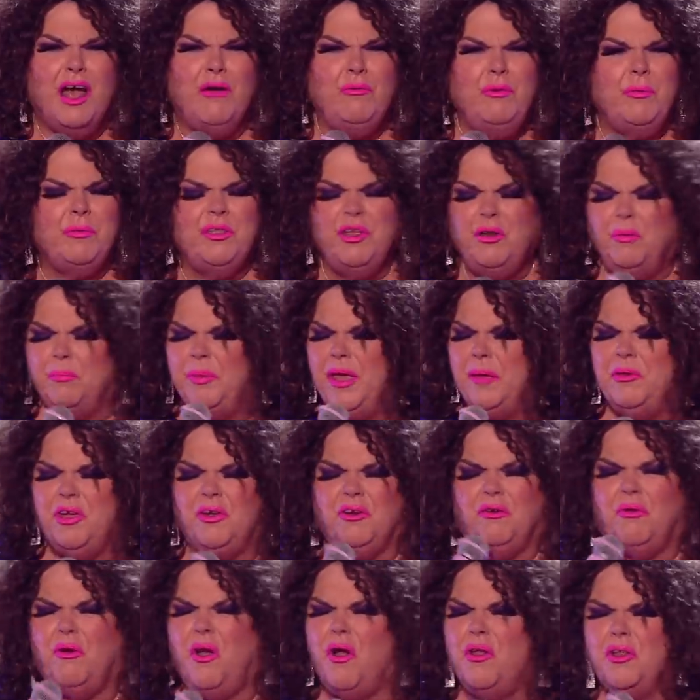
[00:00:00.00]
I want my little baby
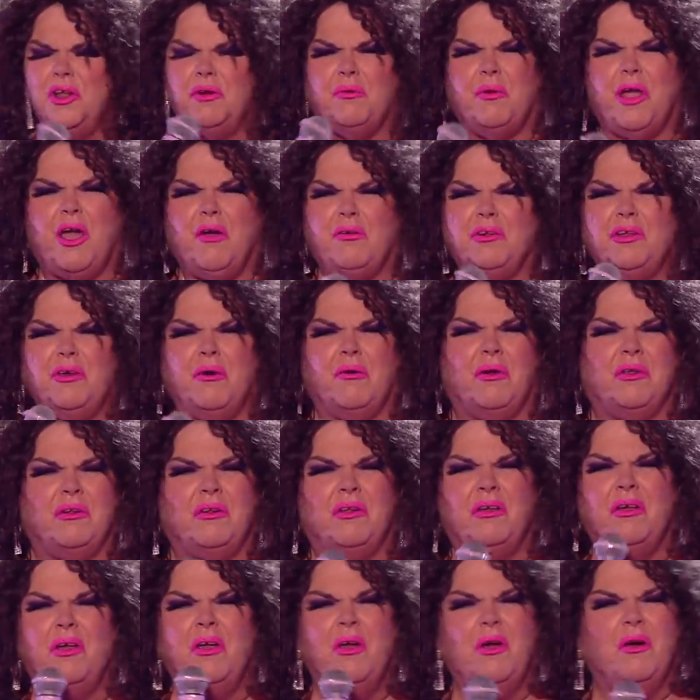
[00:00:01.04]
crawling around going,
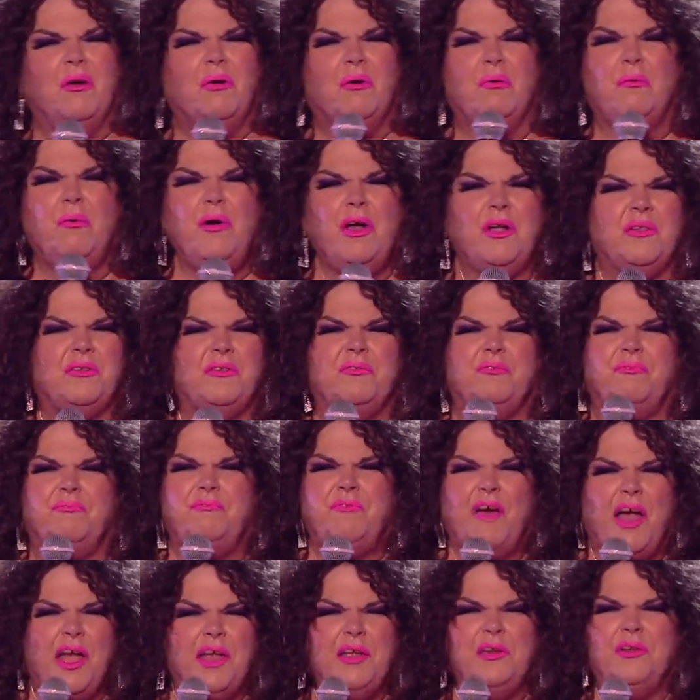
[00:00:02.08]
what's
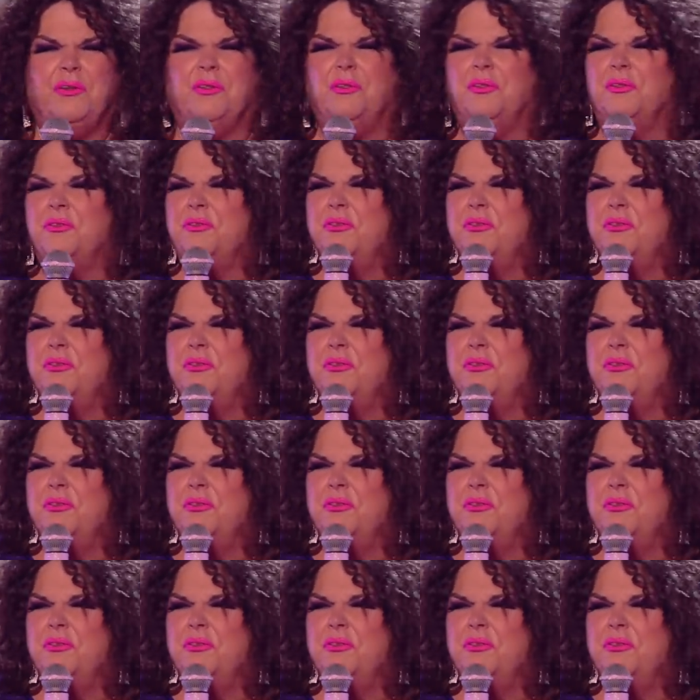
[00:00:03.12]
final